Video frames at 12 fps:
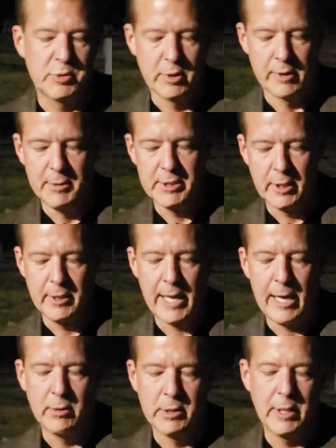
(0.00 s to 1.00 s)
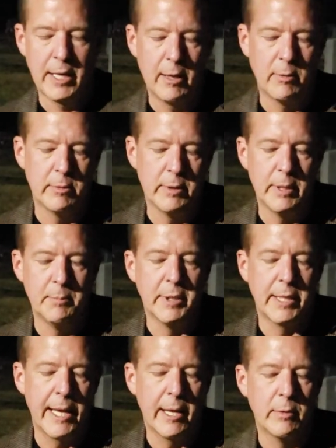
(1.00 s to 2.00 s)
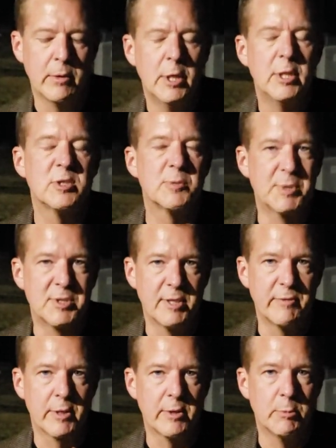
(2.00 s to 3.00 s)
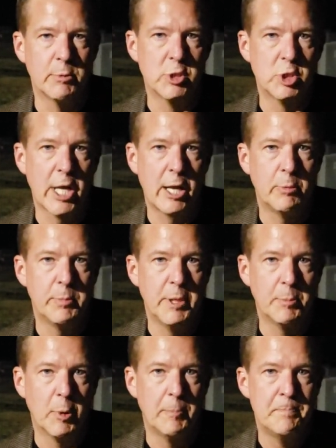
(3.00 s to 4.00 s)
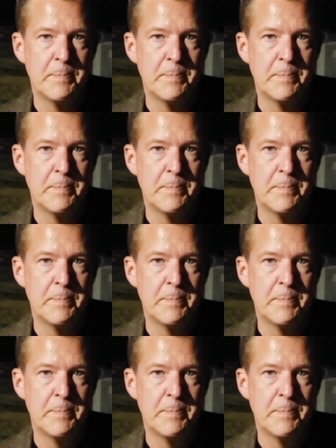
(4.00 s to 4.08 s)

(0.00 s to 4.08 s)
So let me tell you how it how it began specifically with the Shadow People.